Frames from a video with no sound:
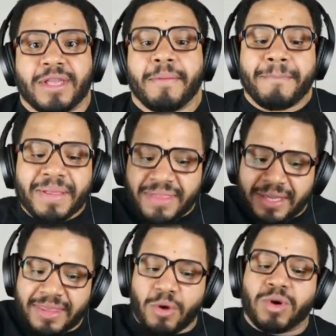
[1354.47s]
But
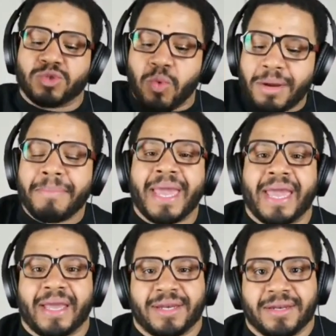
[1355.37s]
then there was one
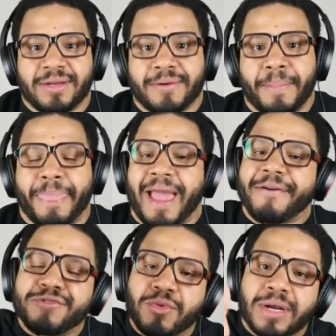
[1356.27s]
man
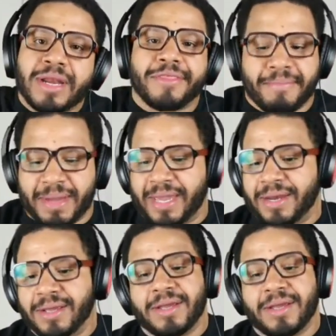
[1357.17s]
after another man,